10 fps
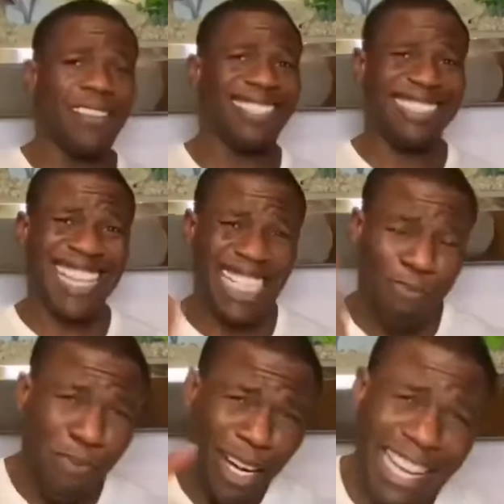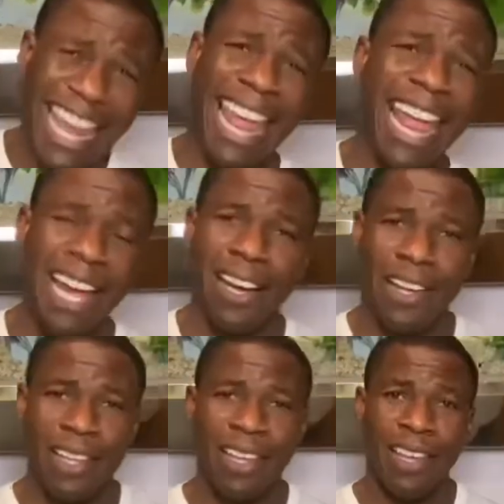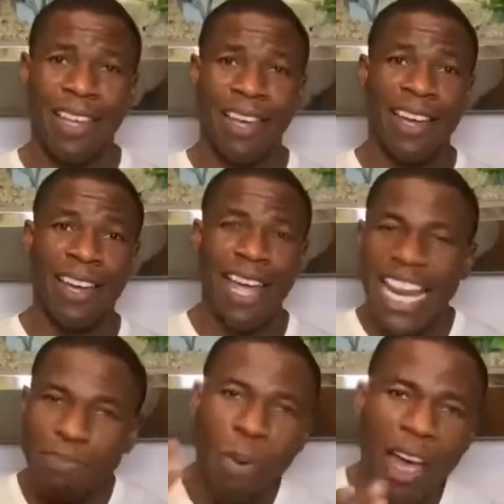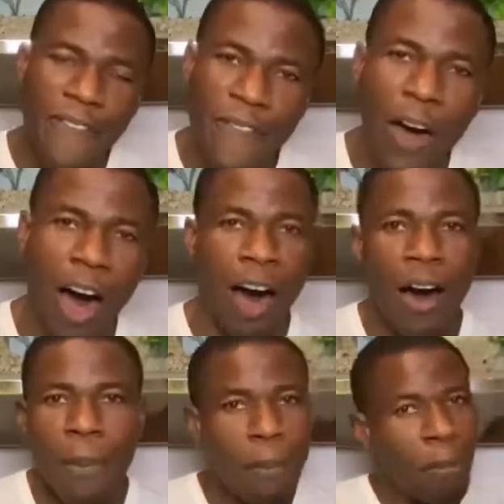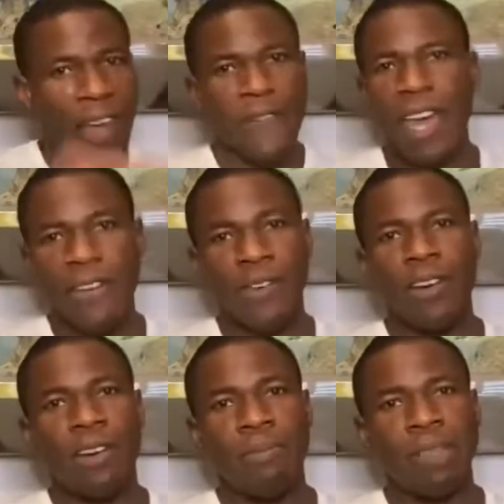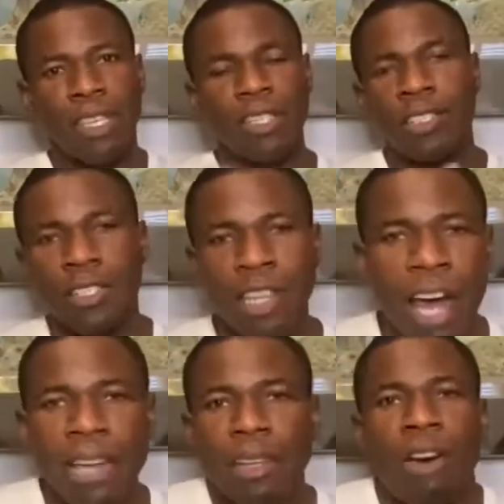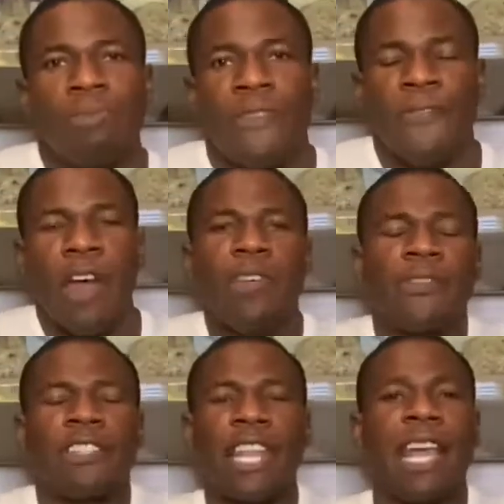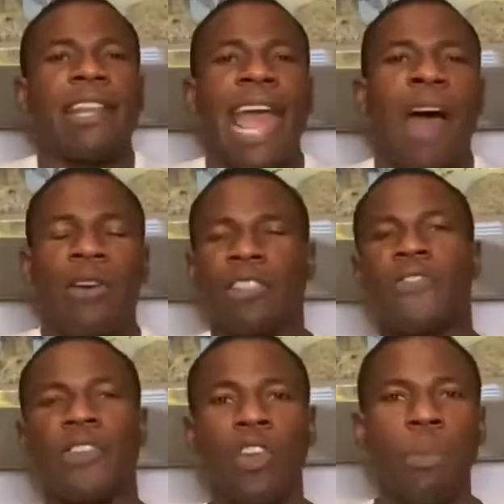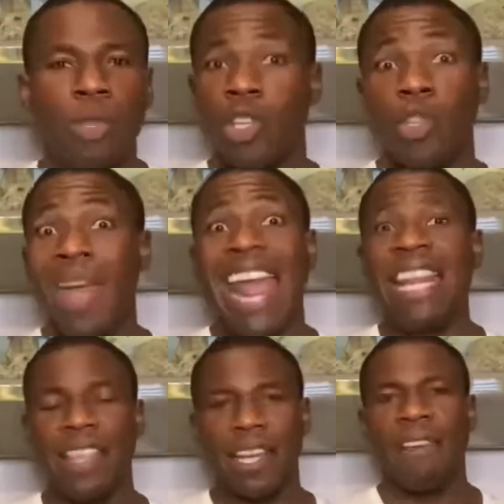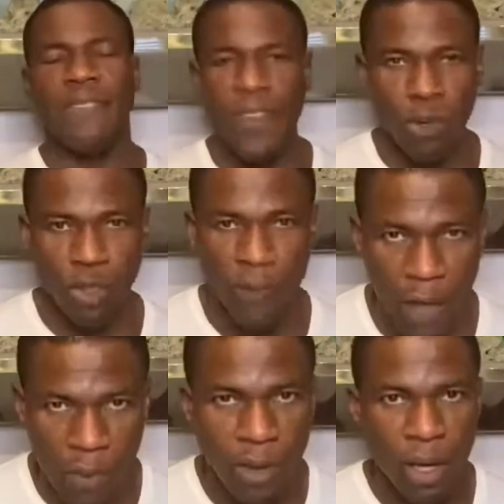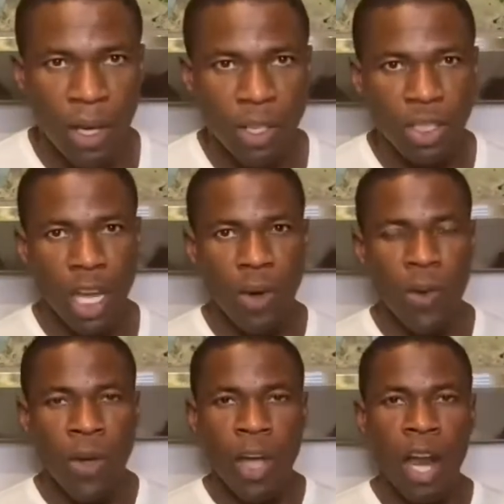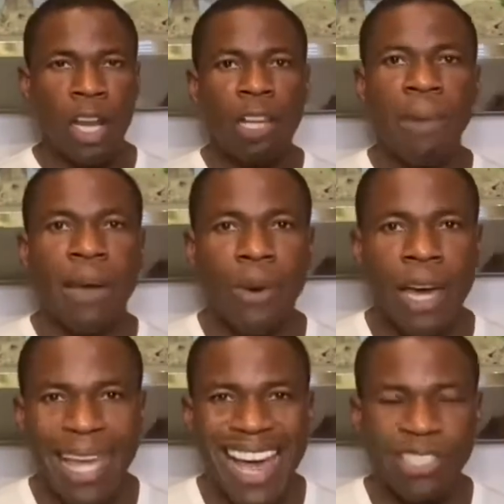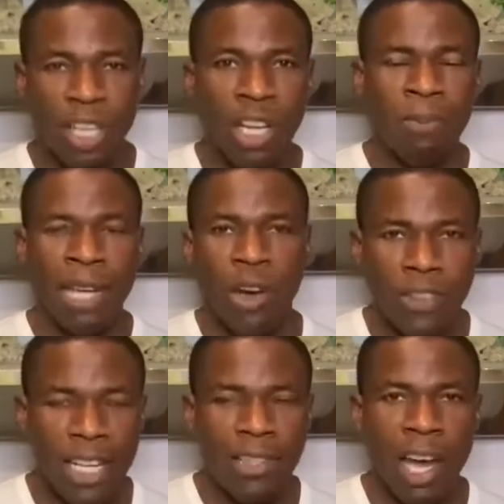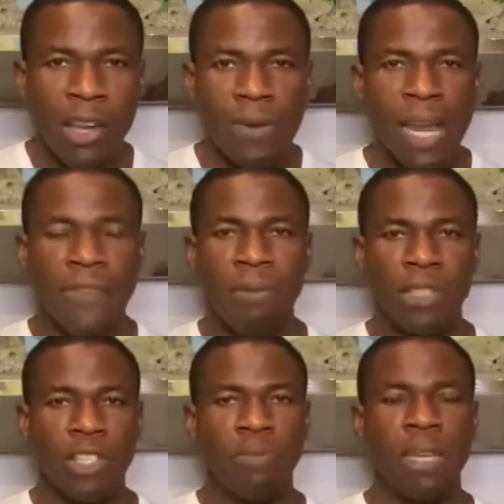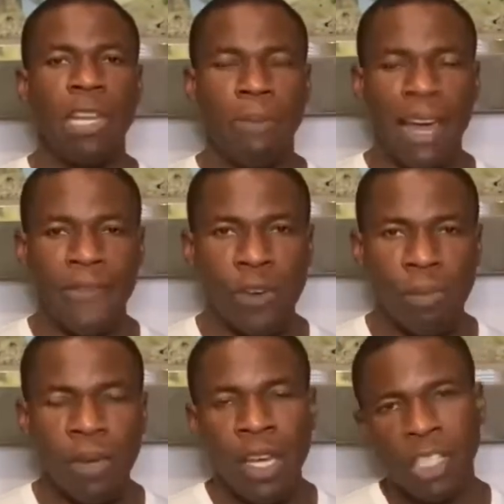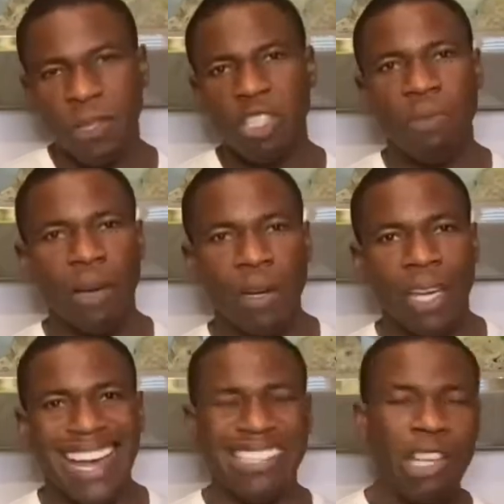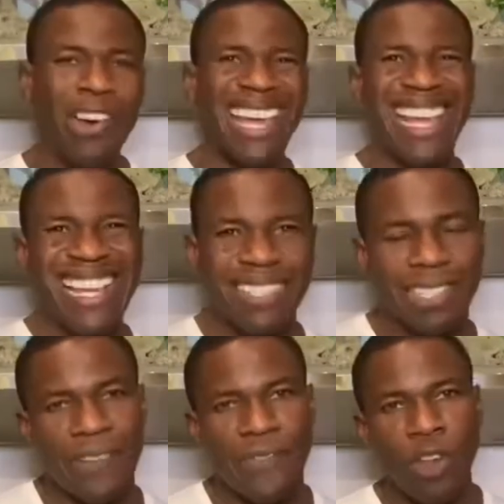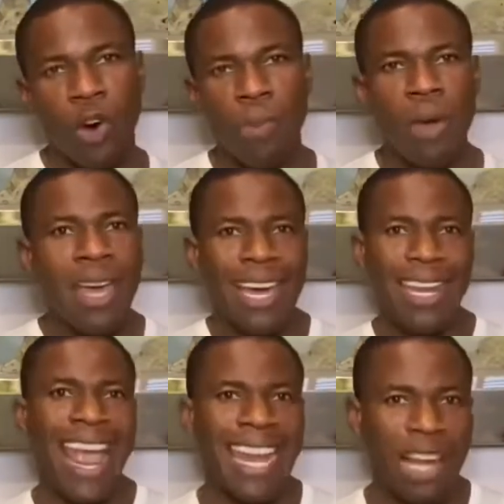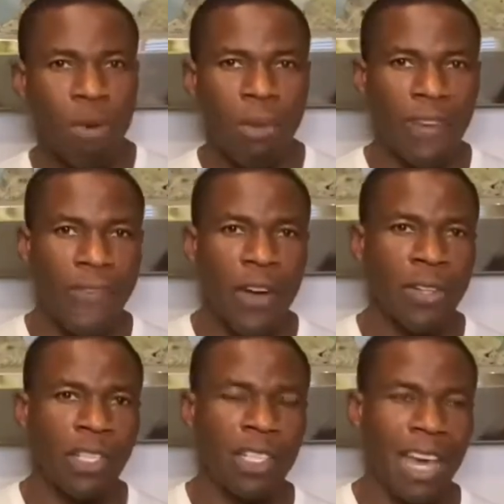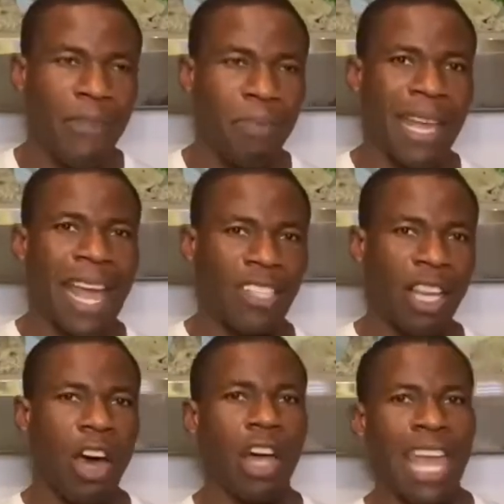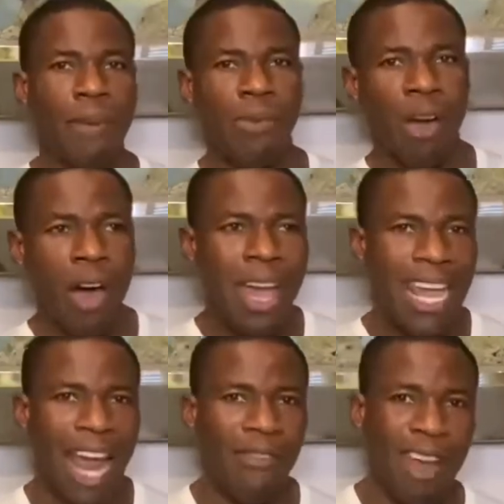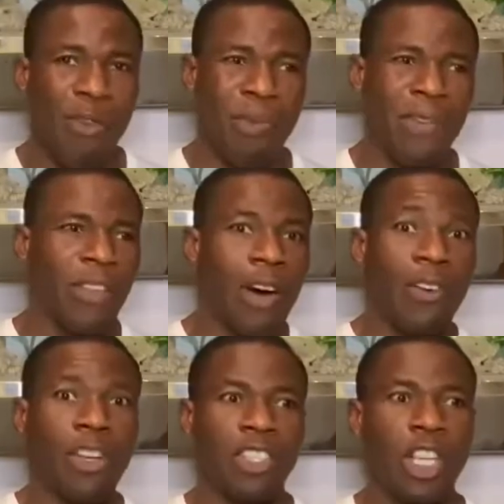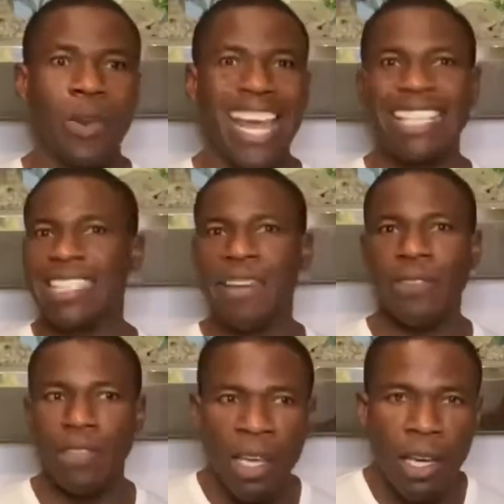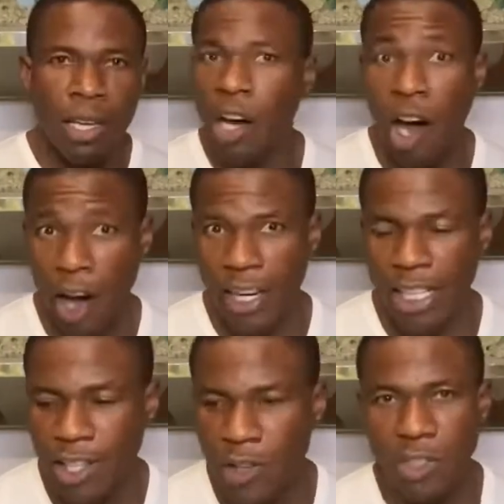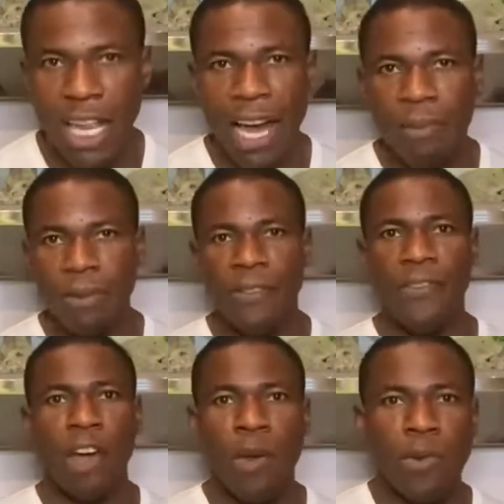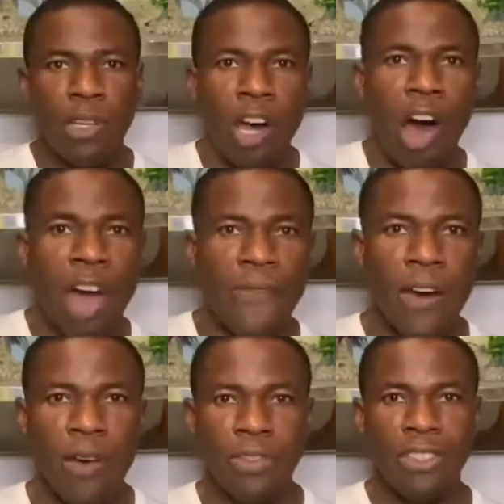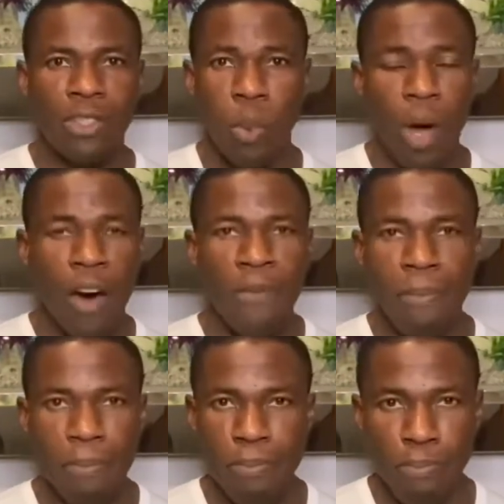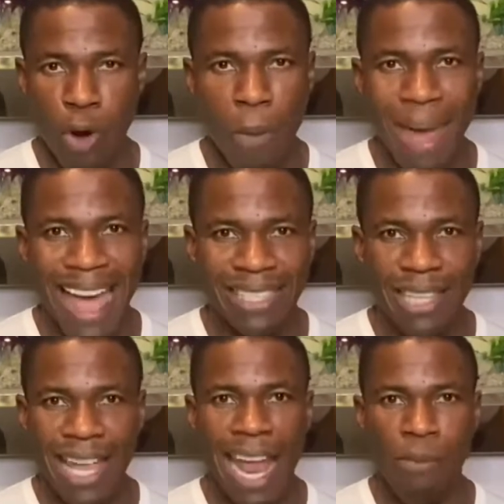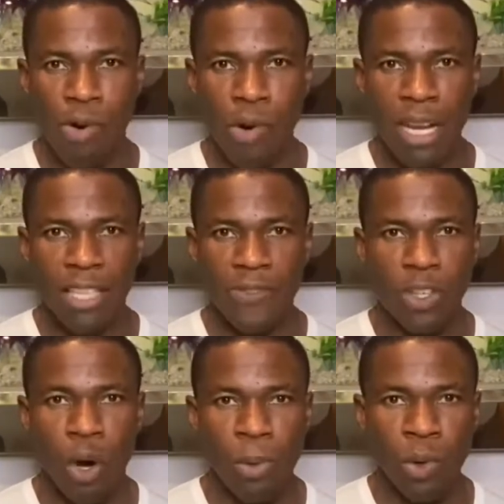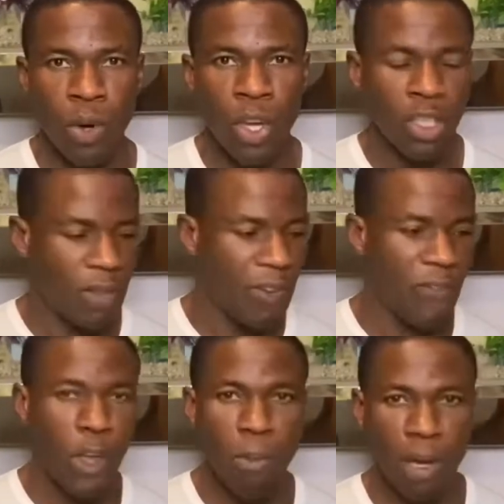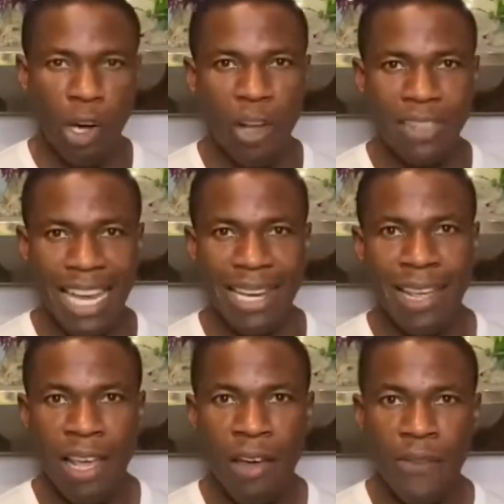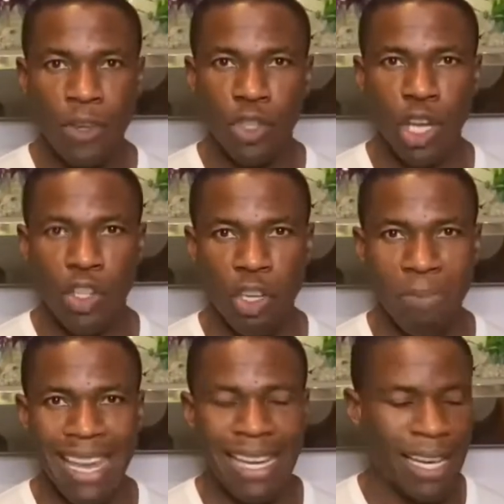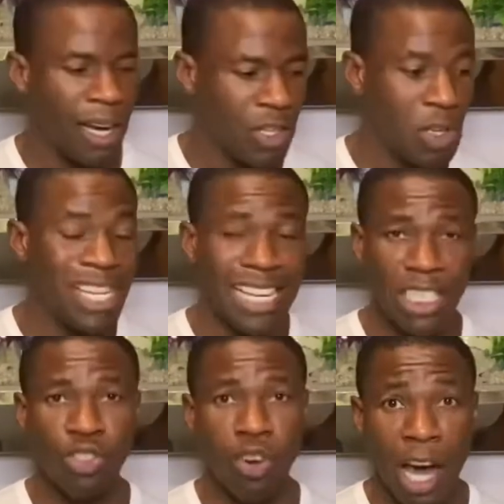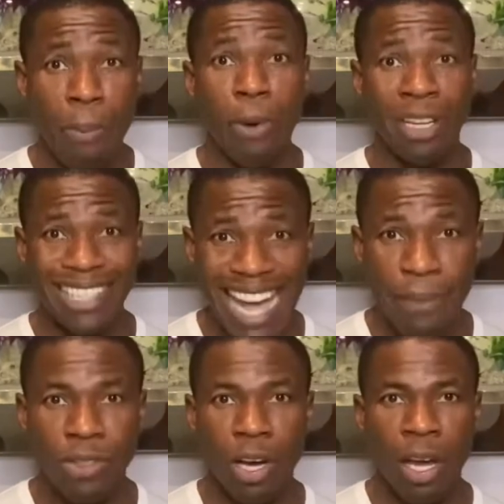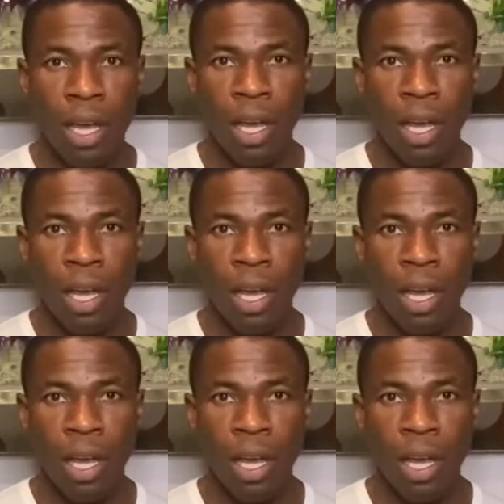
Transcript: This product here is by far my favorite because like the phone of today now are just phenomenal. You can do anything and everything on your phone. So a lot of my workouts, a lot of my content that I create for my social media platform, especially my workouts, it's a lot easier to film and edit on my phone than to have a big SLR camera with me, even though I've got the Sony A7 that I hardly use now, but the phone and the iPhone's 12 Pro Max, the camera on it's phenomenal. So if you're filming content for your social media, you need this tripod adapter.